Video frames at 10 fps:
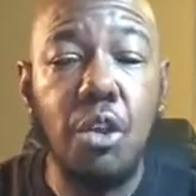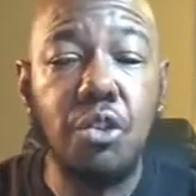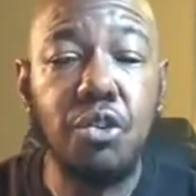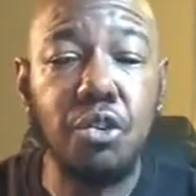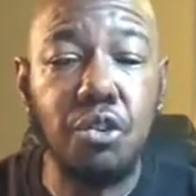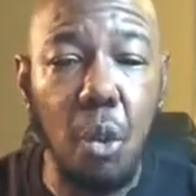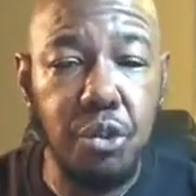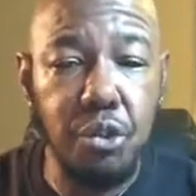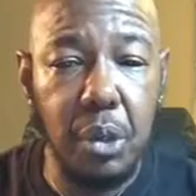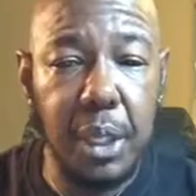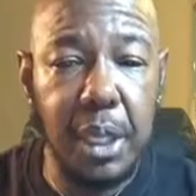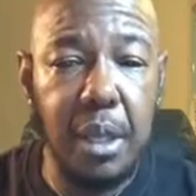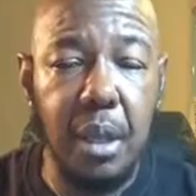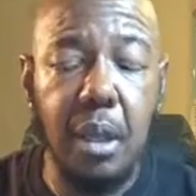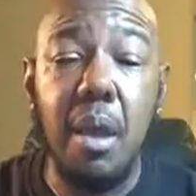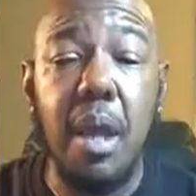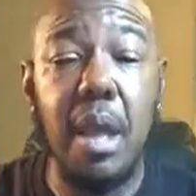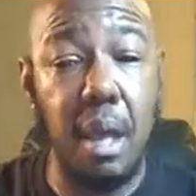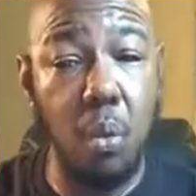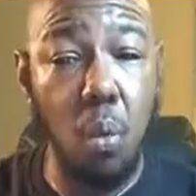socially,
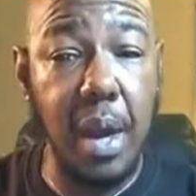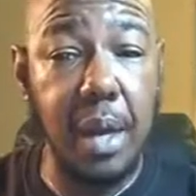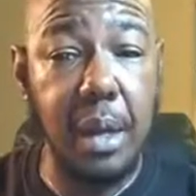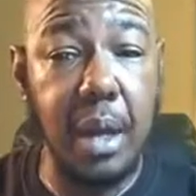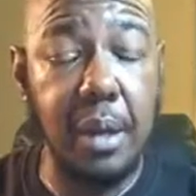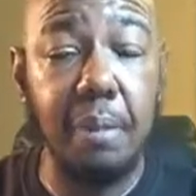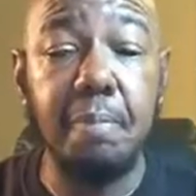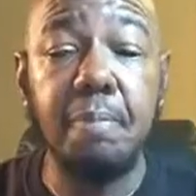and whatnot.